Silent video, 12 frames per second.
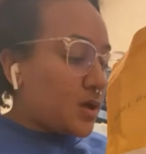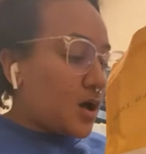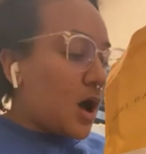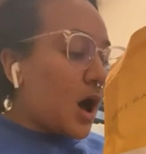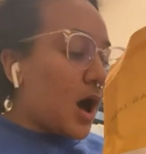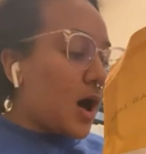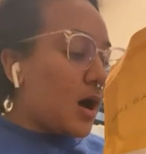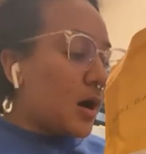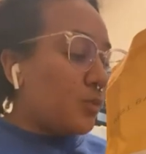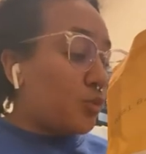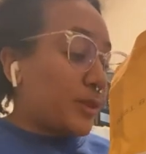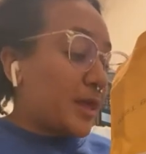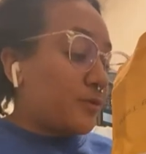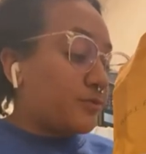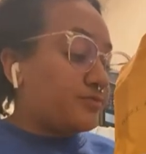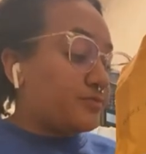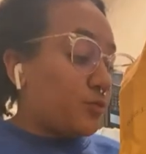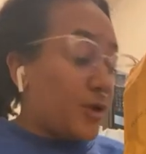When I
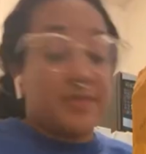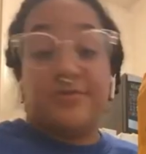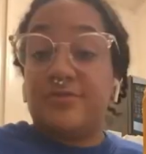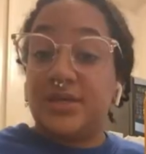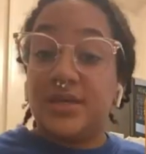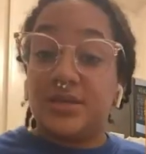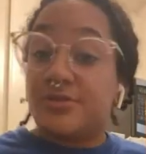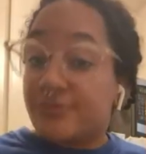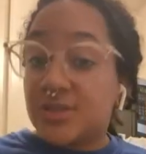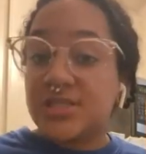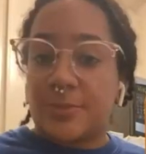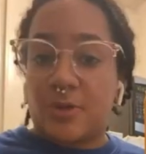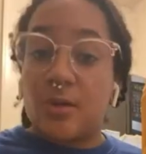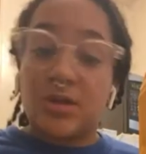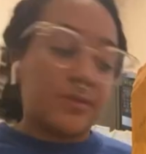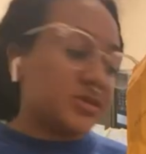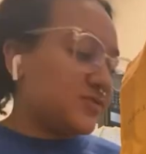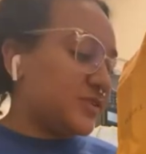went vegan the first time around
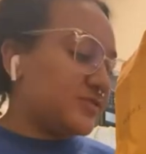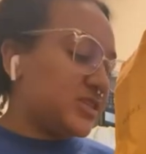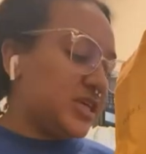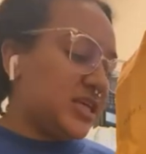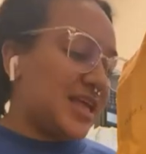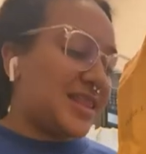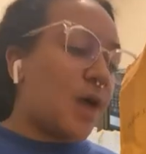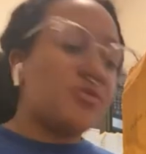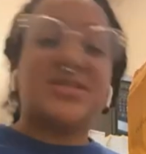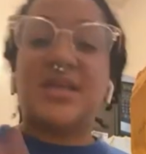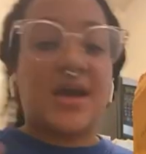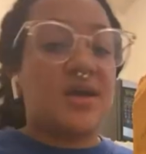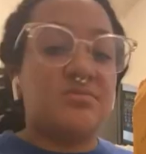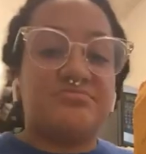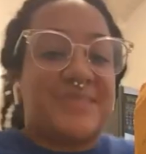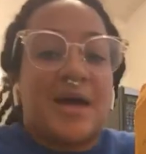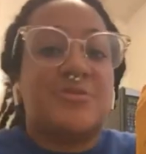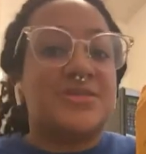when I was 15. And that was not
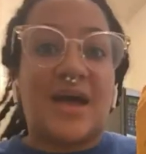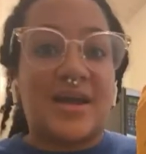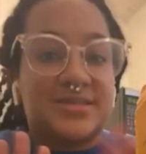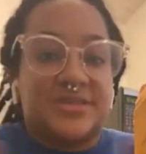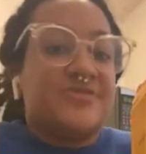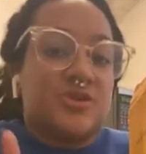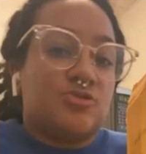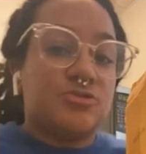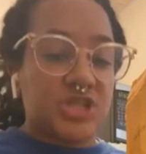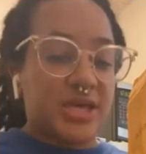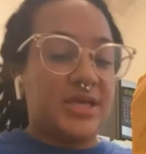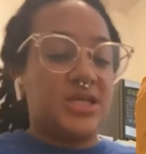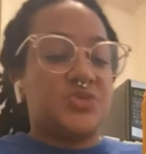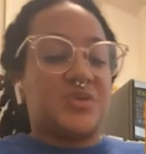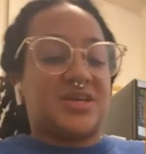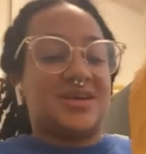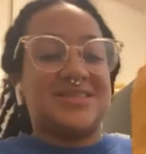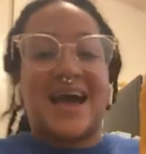a difficult change
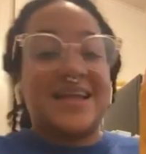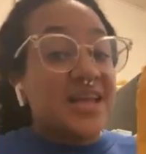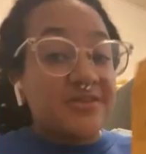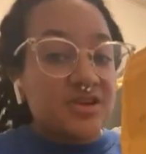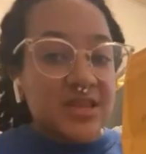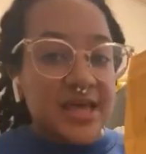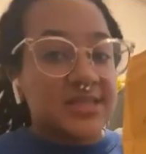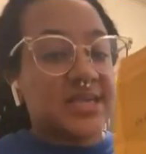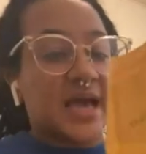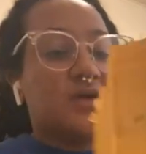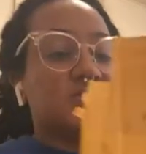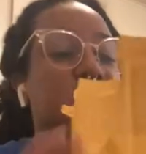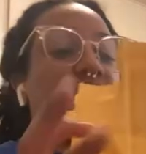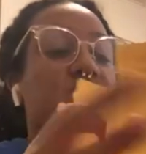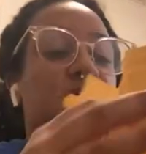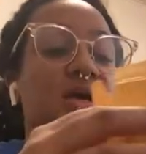because I never liked cow's milk.